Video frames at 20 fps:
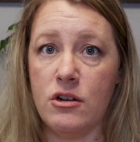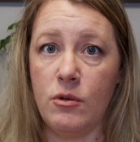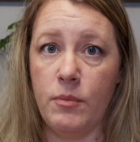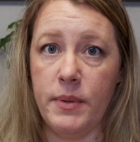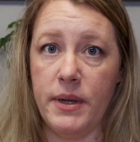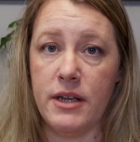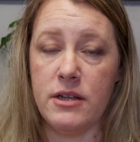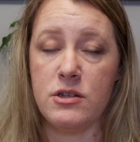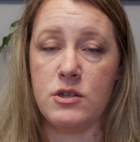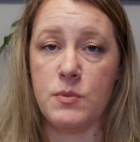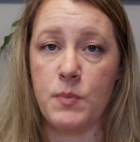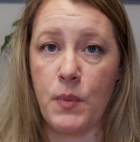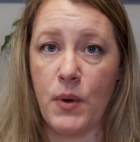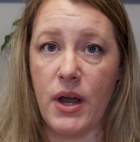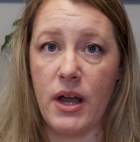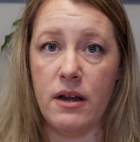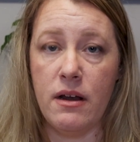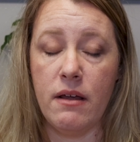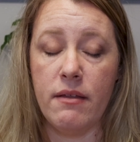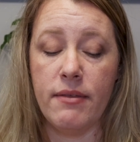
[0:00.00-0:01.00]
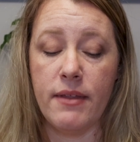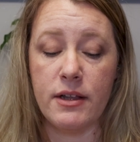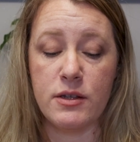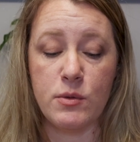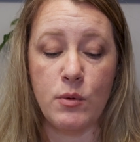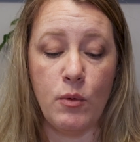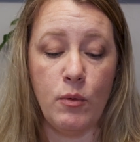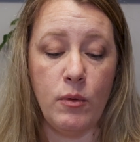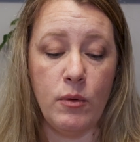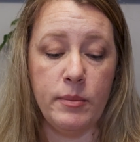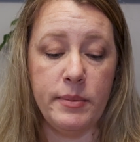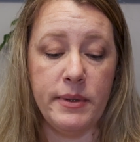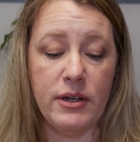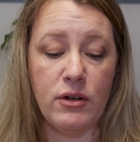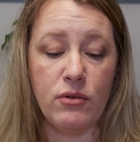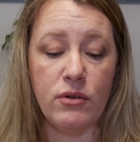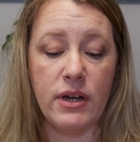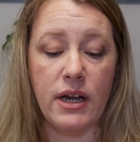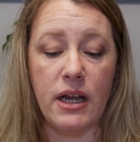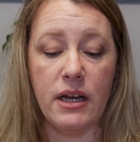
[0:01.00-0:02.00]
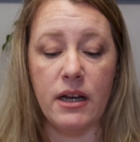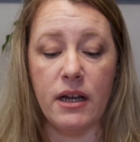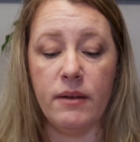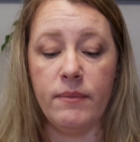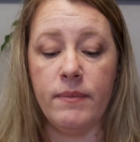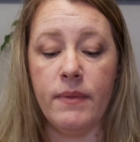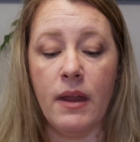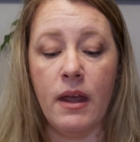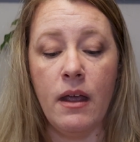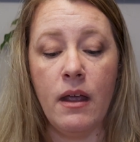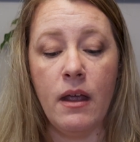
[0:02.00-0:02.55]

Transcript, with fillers: It'll be a spread. That's what we'll be creating.